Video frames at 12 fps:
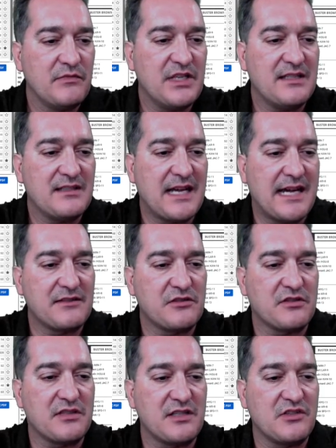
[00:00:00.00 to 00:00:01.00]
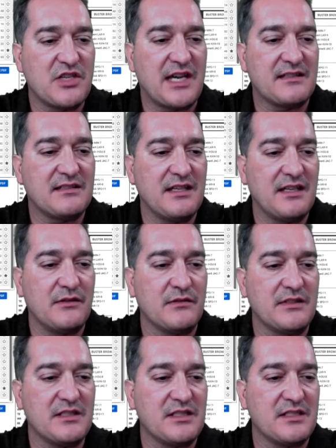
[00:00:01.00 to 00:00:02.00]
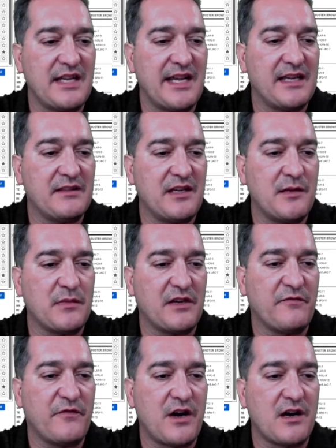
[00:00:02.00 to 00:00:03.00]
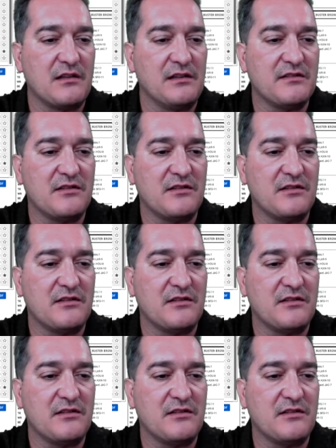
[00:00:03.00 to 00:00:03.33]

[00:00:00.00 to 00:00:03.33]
these guys are suggesting, which is Anthony McFarland.